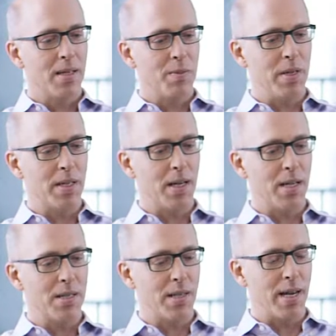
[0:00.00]
is
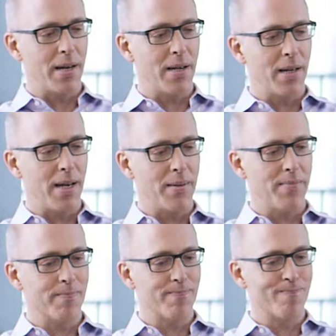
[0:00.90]
because they're
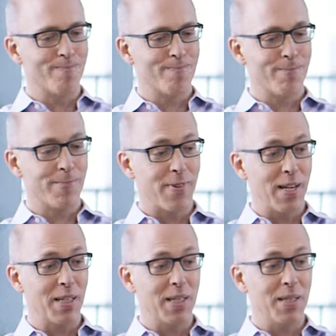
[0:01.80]

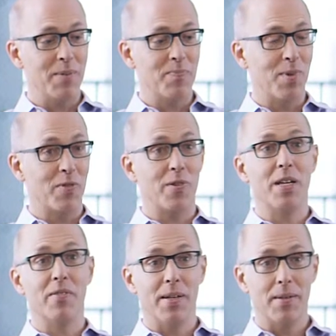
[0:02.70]
frankly afraid of